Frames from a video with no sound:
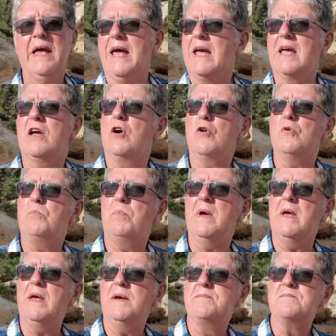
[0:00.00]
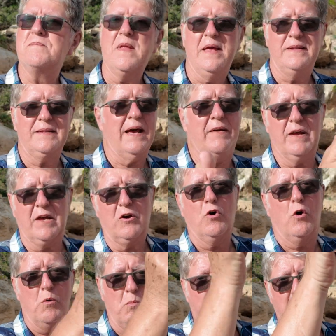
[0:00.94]
it could be down in
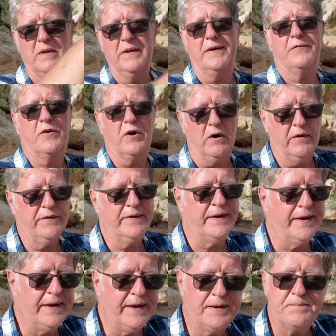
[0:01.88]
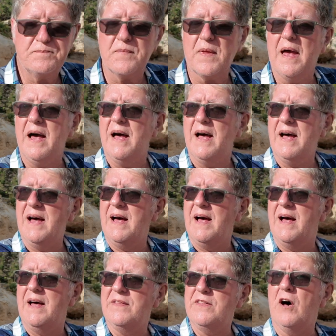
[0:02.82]
Cornwall, they've got the,
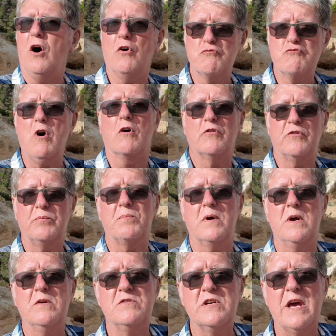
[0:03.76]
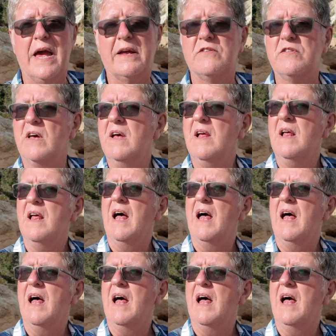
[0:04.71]
uh, the Hot Rocks project.